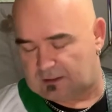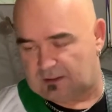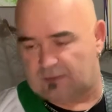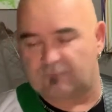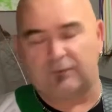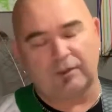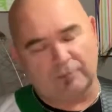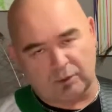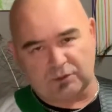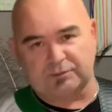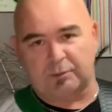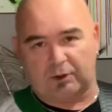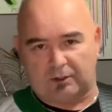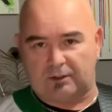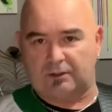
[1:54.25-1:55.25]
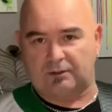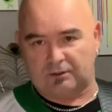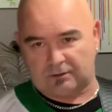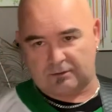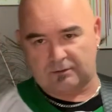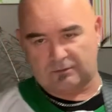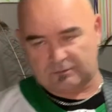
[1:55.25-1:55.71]
For the most part,
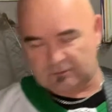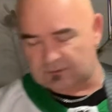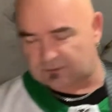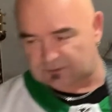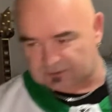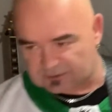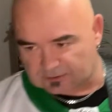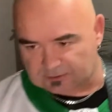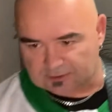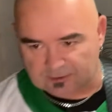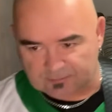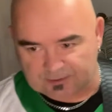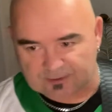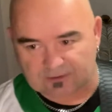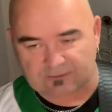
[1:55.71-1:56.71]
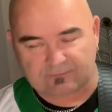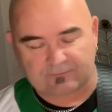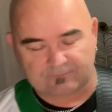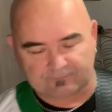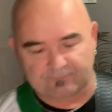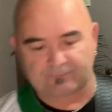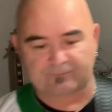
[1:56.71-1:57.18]
there's a little bit of,
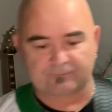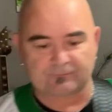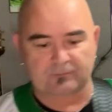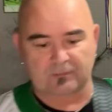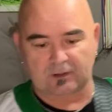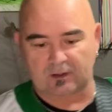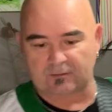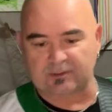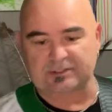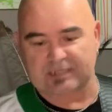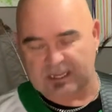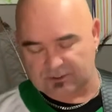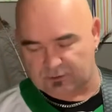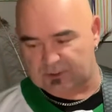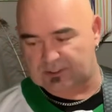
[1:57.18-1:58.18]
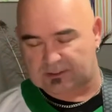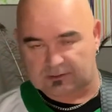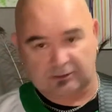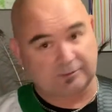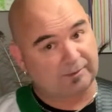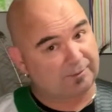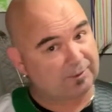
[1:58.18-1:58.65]
I'm exaggerating a
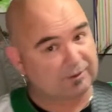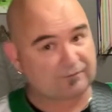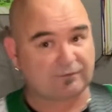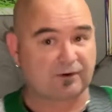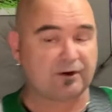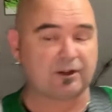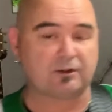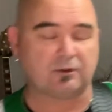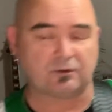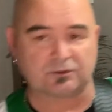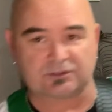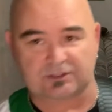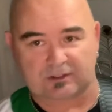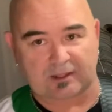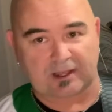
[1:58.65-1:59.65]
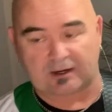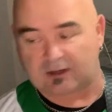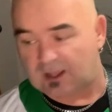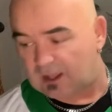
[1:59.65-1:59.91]
little bit, but it's very close to that.